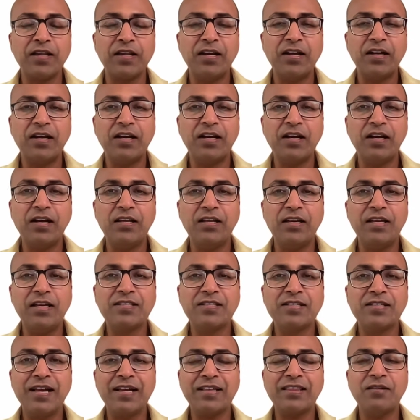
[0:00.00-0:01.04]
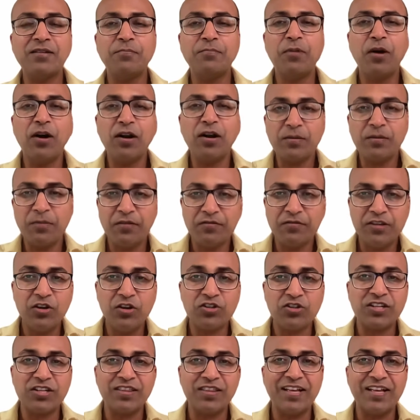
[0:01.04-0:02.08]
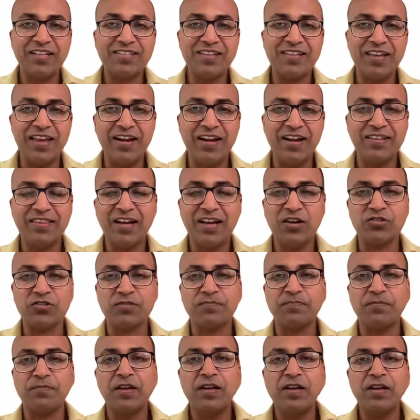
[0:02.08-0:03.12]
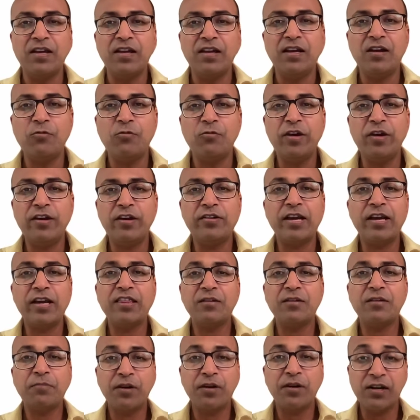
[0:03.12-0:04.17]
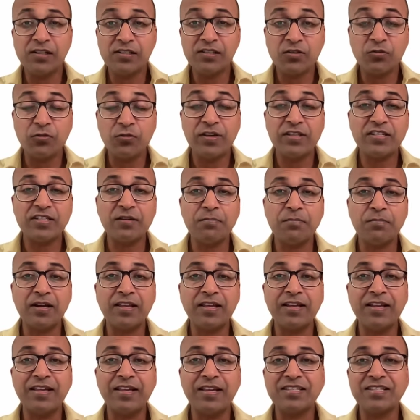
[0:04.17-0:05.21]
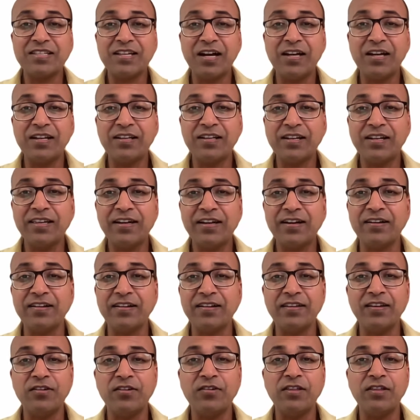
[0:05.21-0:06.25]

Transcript: It's like the bottom of the ocean. That's the 8th house, where you get the pearls of wisdom, but it is unclear.